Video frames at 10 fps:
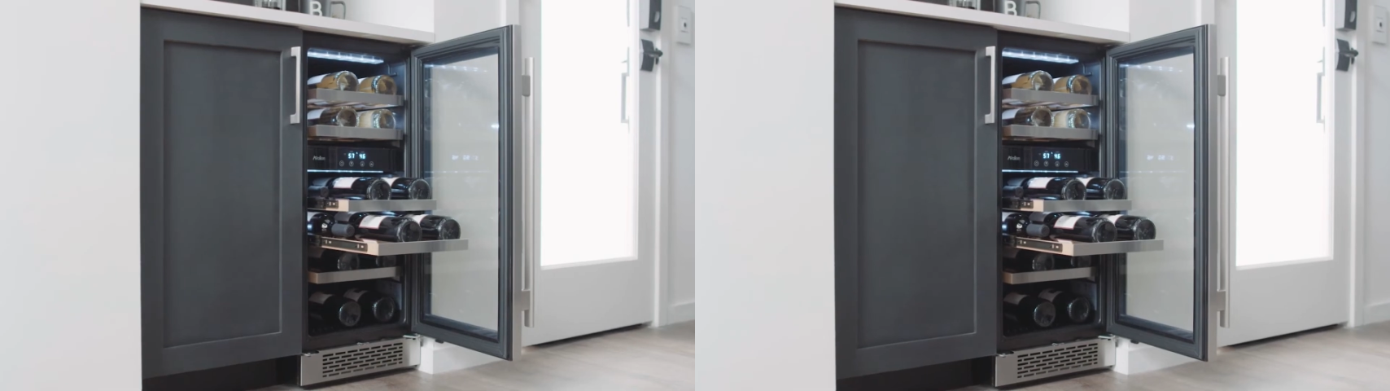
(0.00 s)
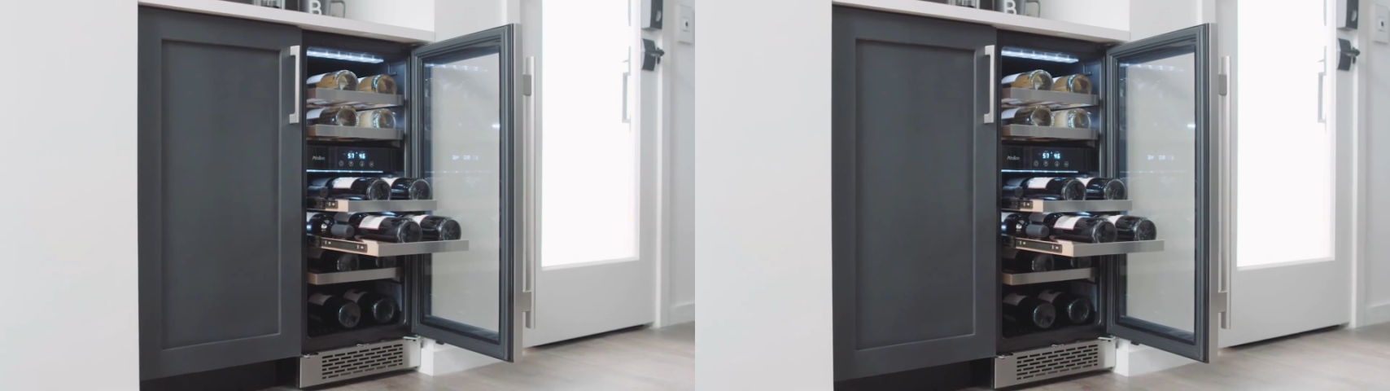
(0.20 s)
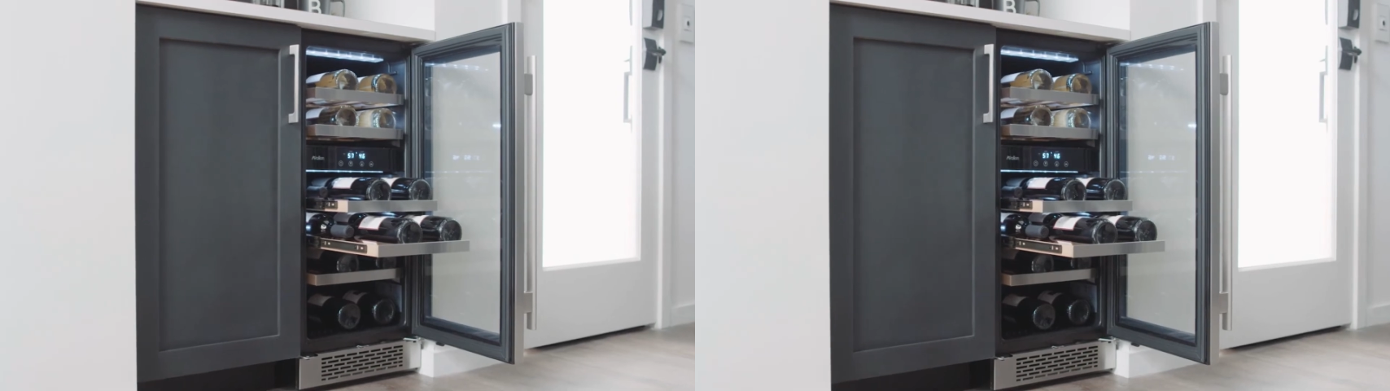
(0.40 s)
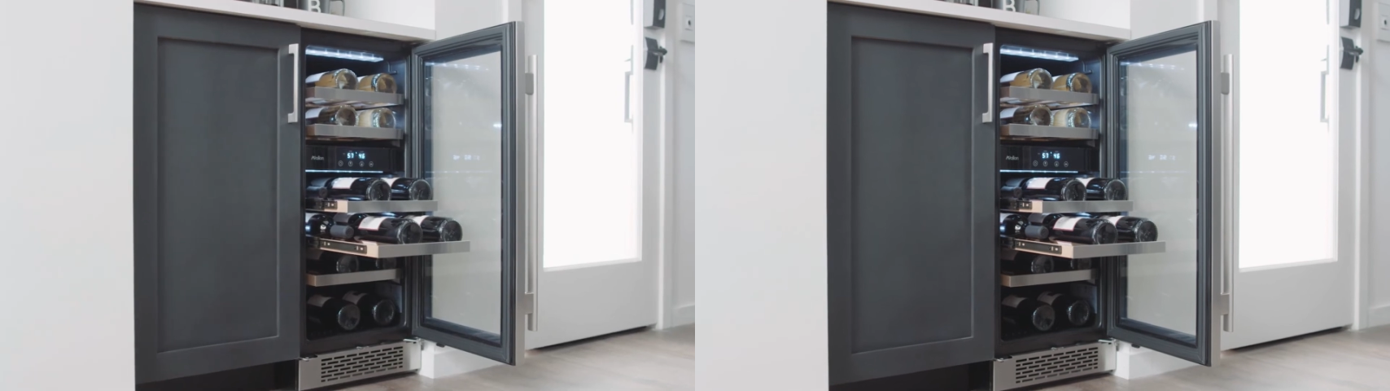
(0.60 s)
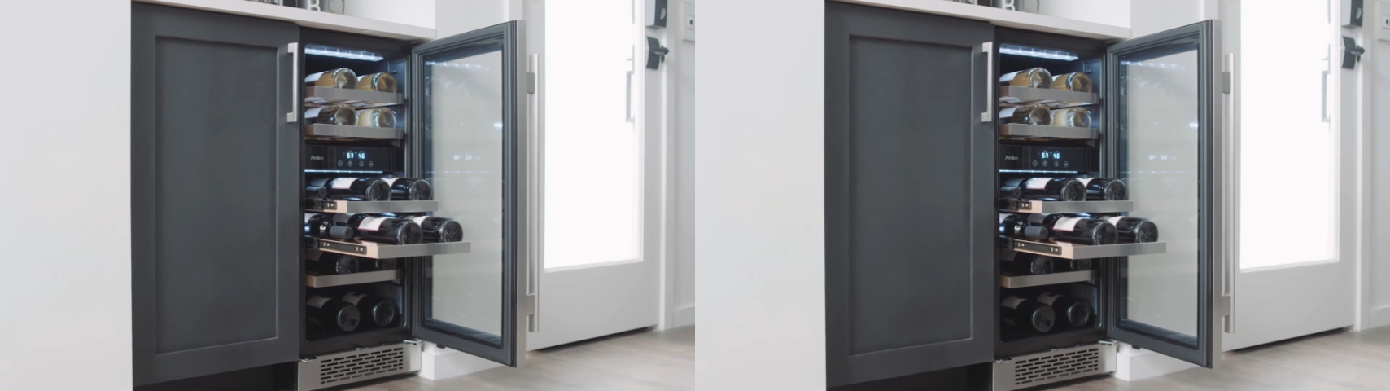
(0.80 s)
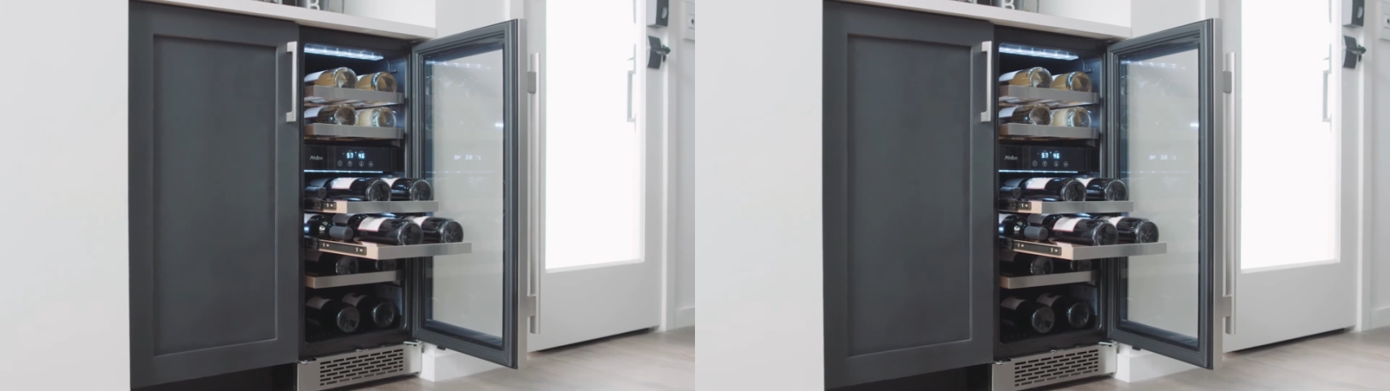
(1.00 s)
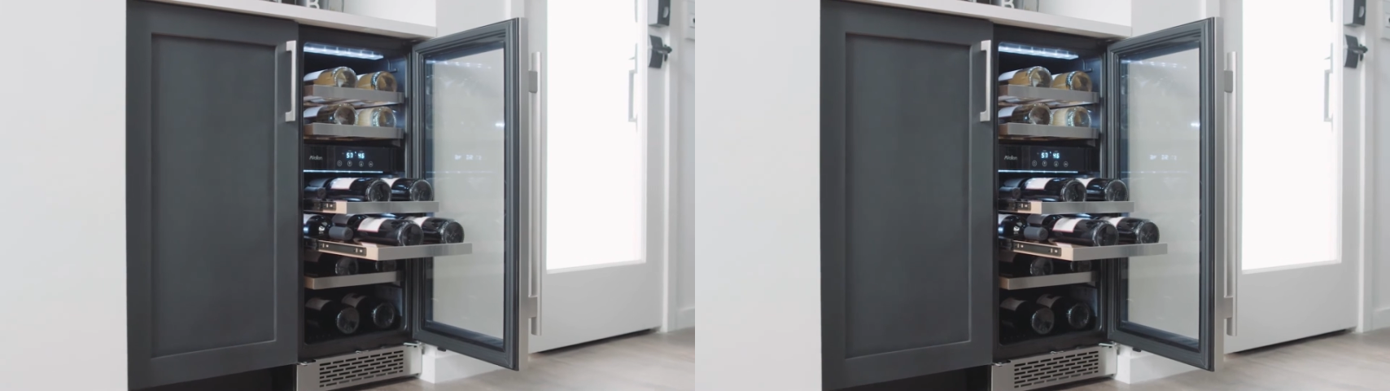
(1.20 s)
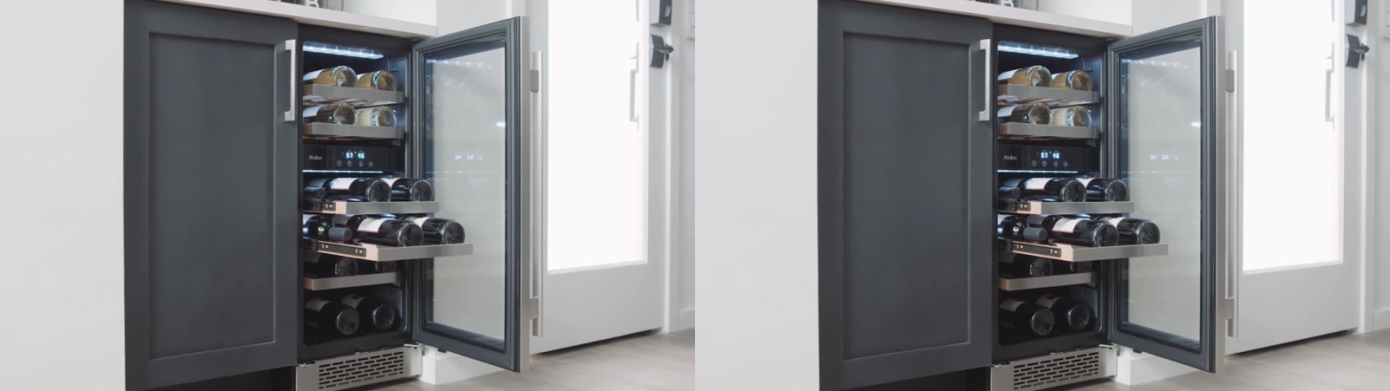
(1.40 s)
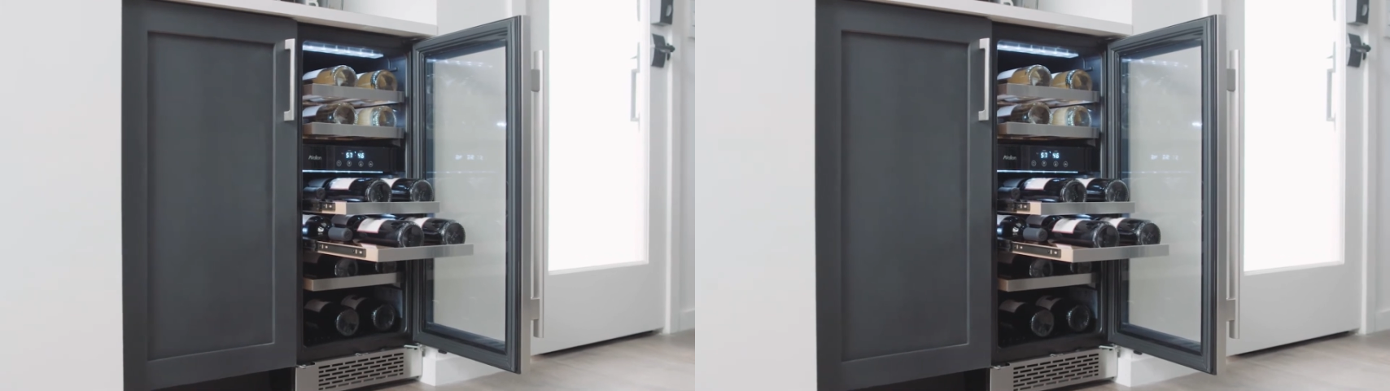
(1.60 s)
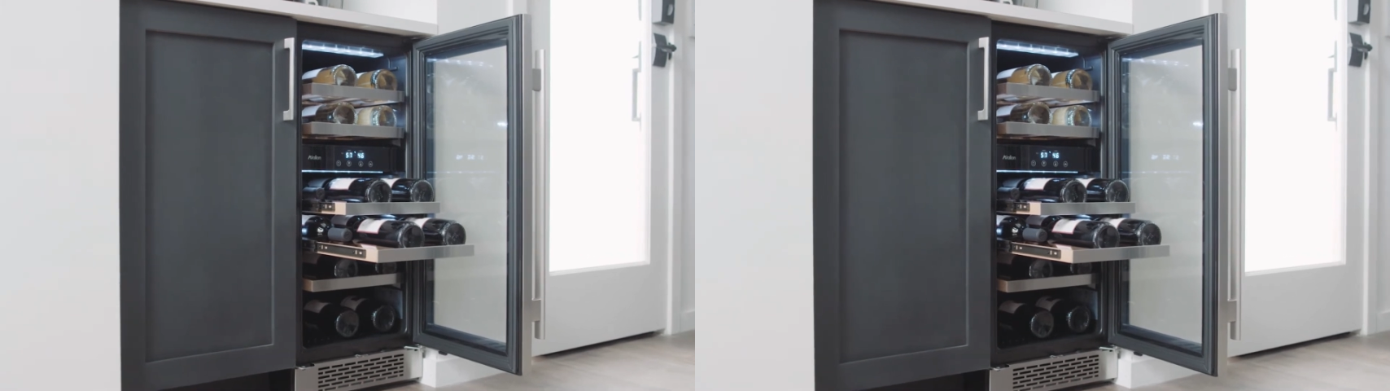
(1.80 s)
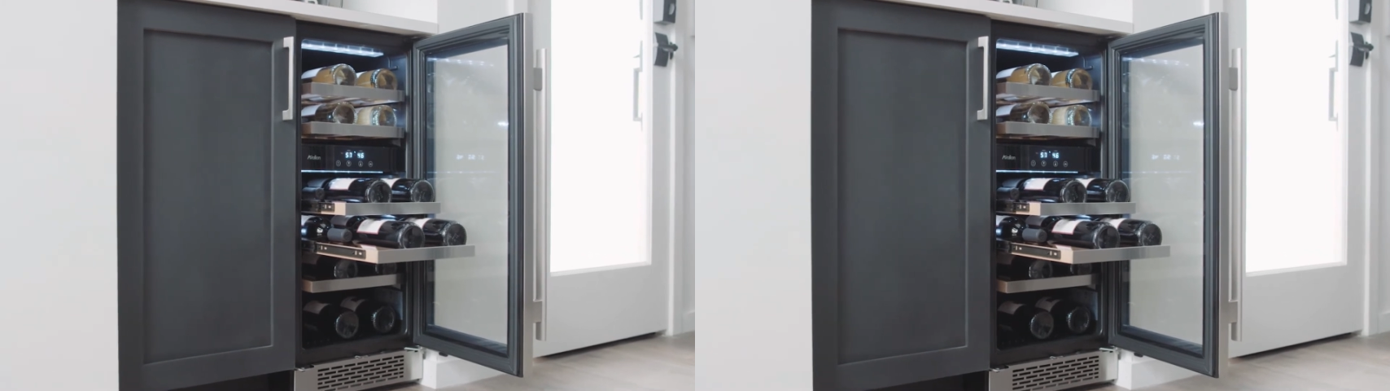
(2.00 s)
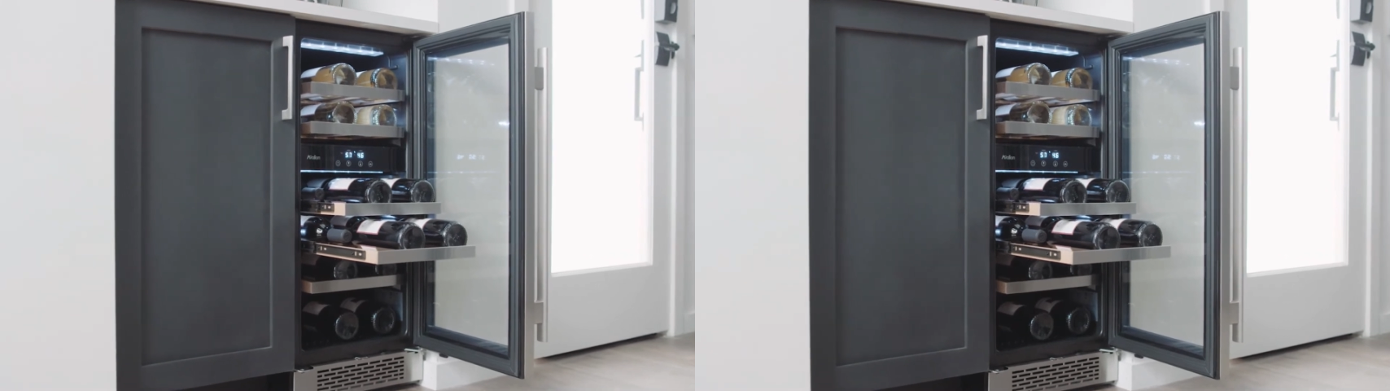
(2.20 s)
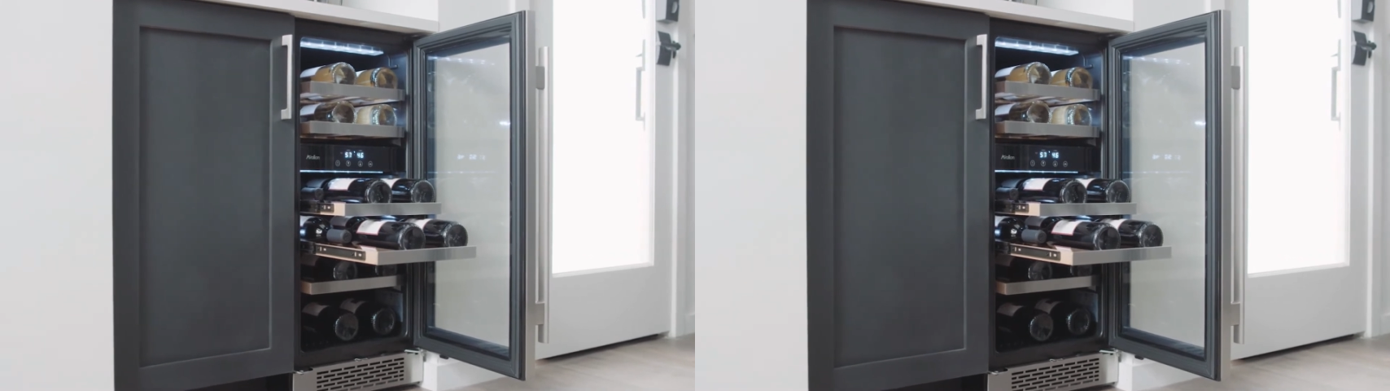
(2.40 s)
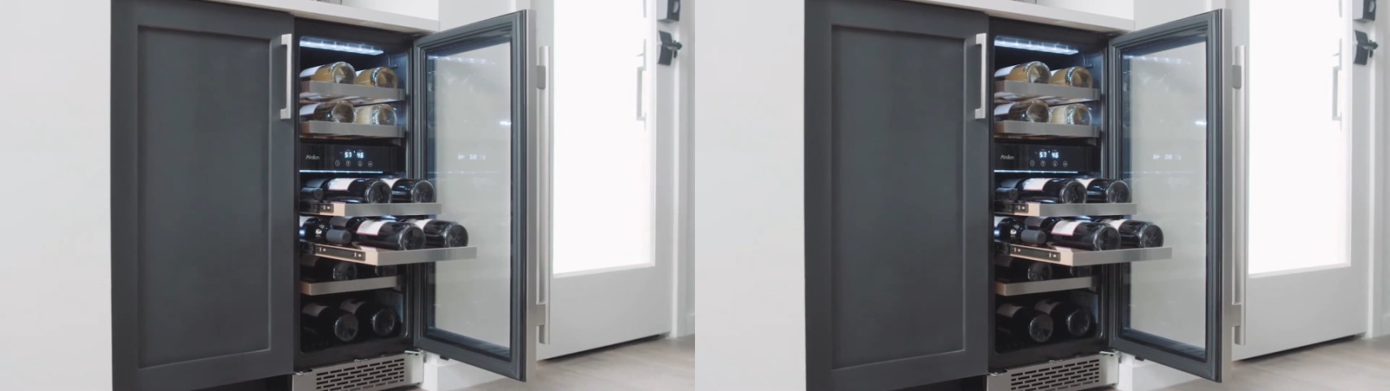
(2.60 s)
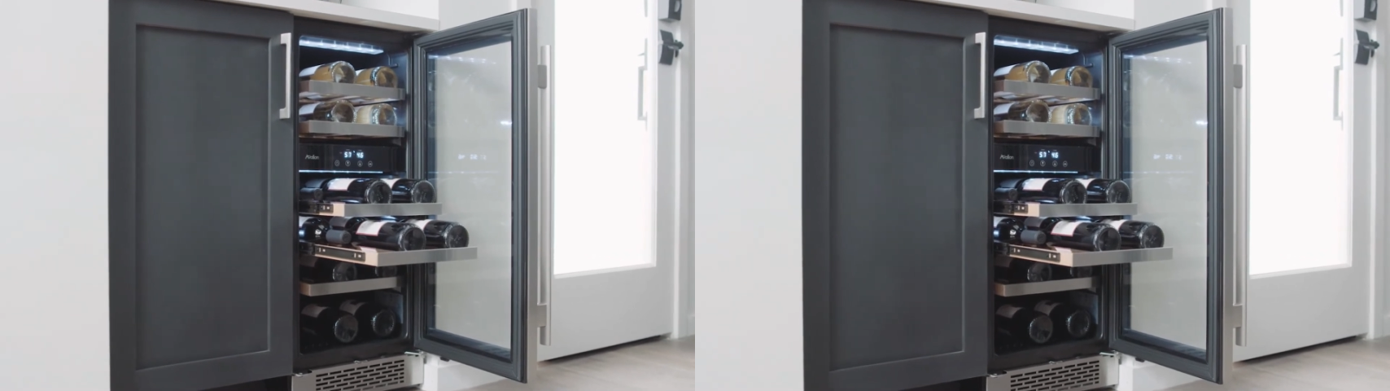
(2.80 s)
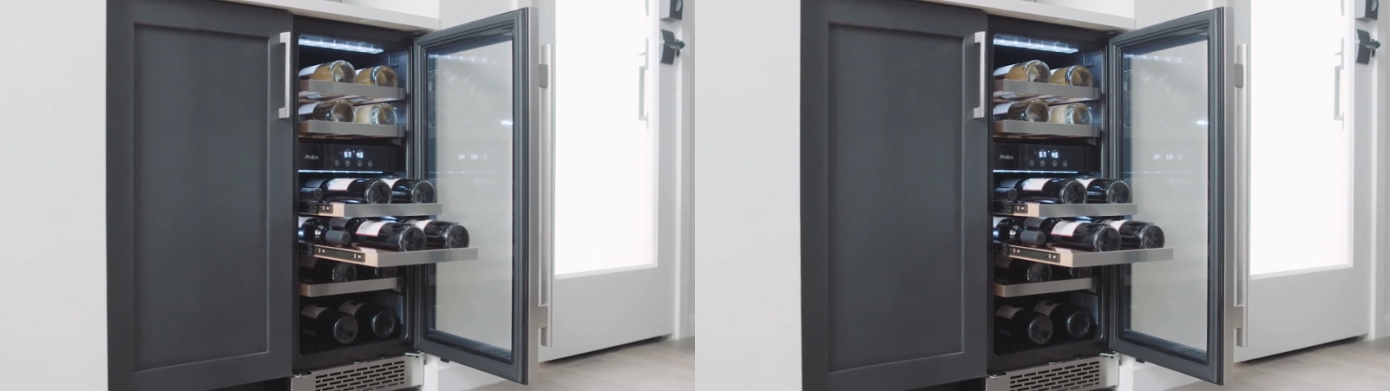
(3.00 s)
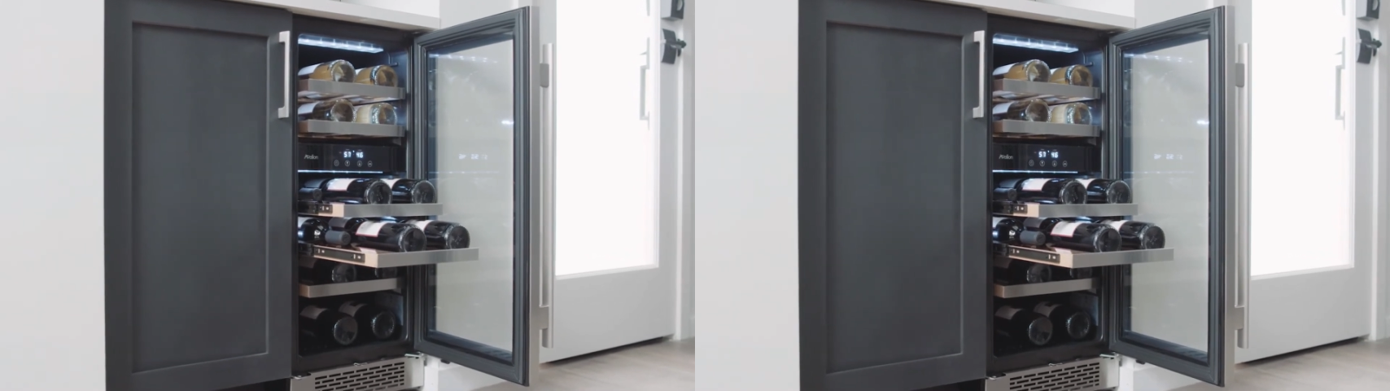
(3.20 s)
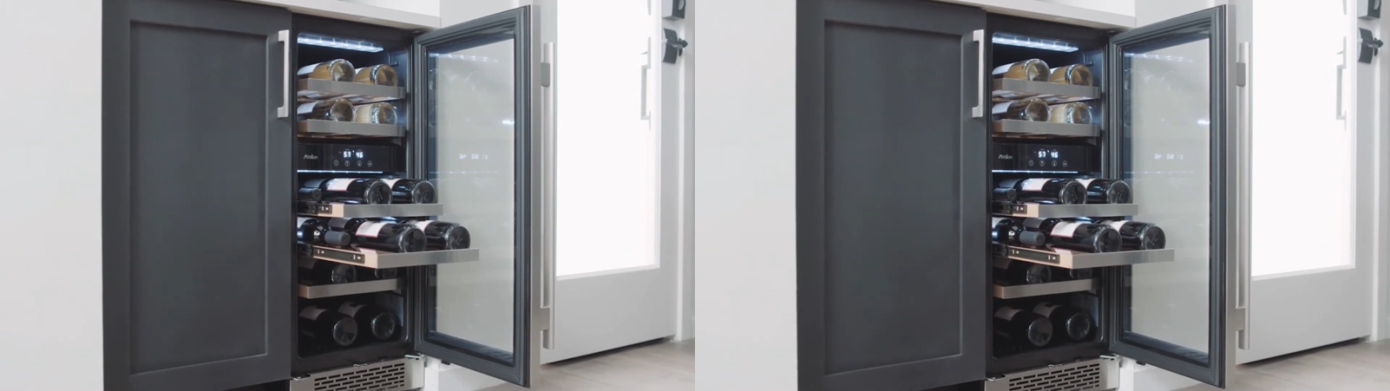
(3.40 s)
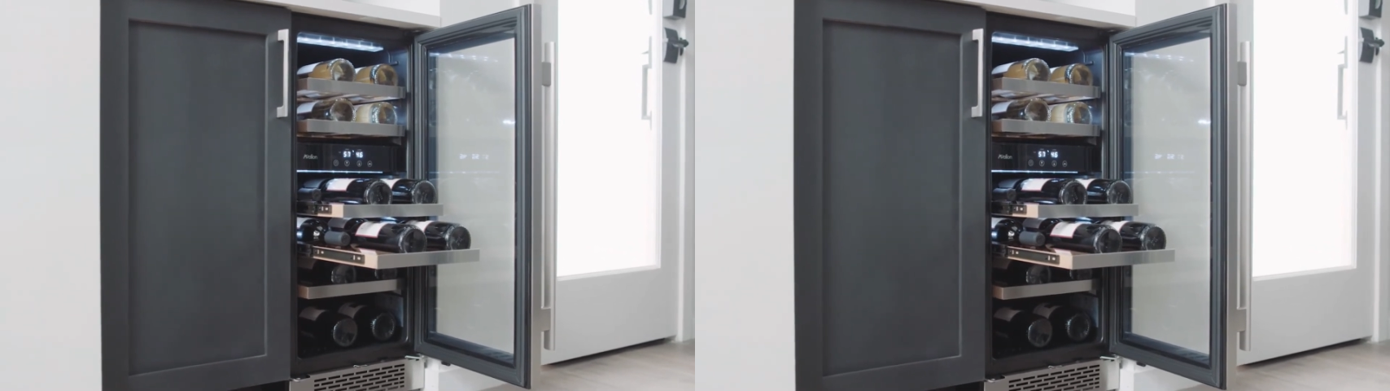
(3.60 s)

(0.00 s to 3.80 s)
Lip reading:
No face is visible, so there are no lips to read.